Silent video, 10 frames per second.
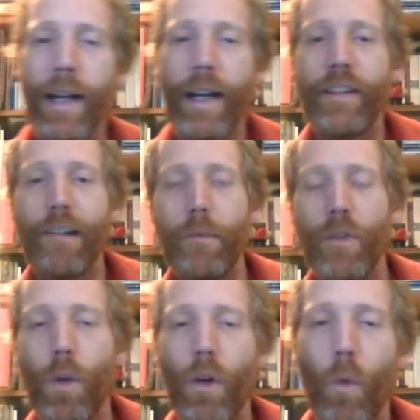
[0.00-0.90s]
In terms
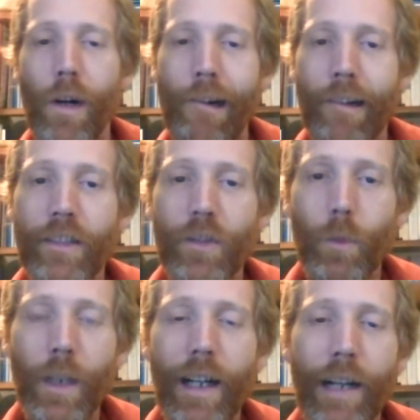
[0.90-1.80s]
of what works,
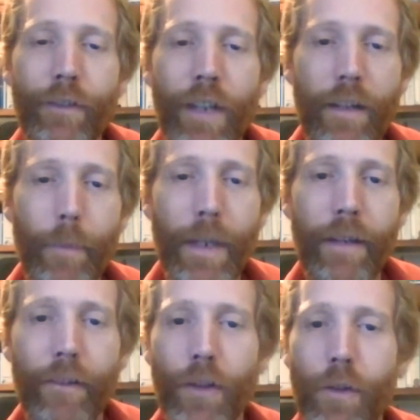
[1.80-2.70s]
well, I've kind of been
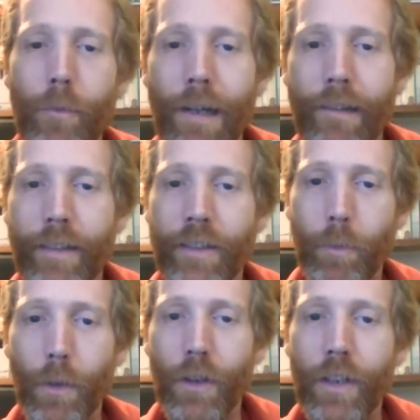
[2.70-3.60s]
through
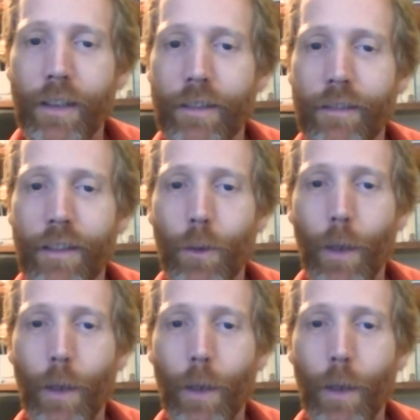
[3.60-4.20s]
Martin's book and